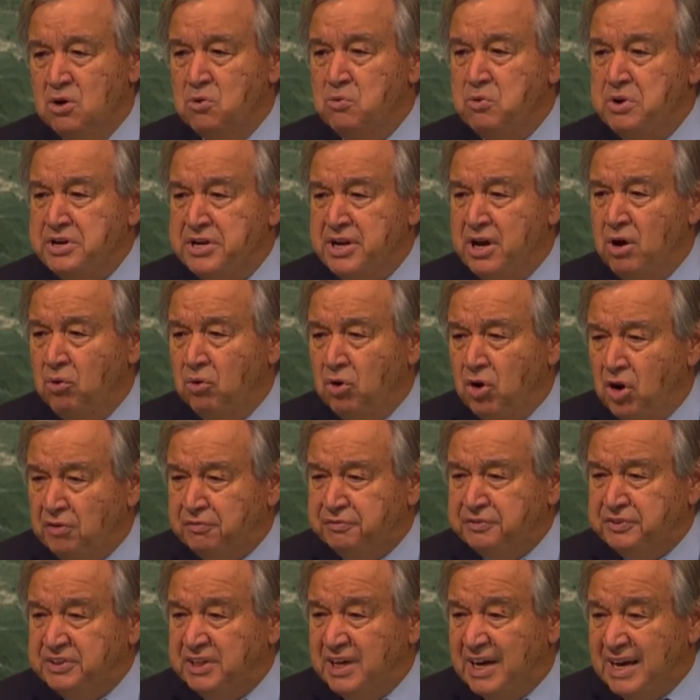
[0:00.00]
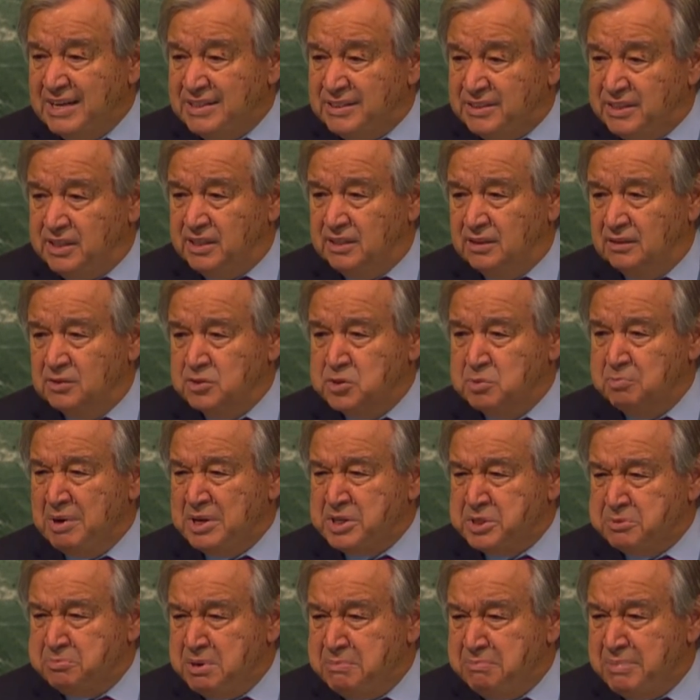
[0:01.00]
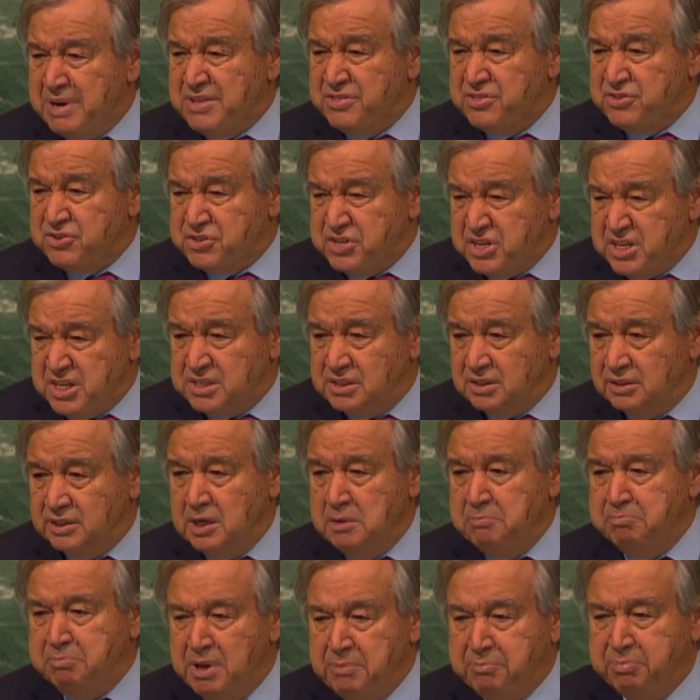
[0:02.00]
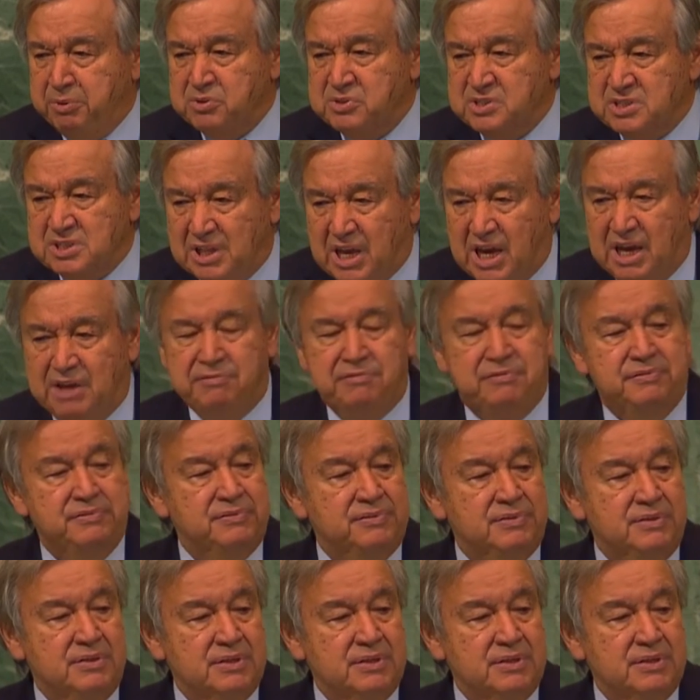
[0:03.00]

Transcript: We know lofty ideals must be made real in people's lives,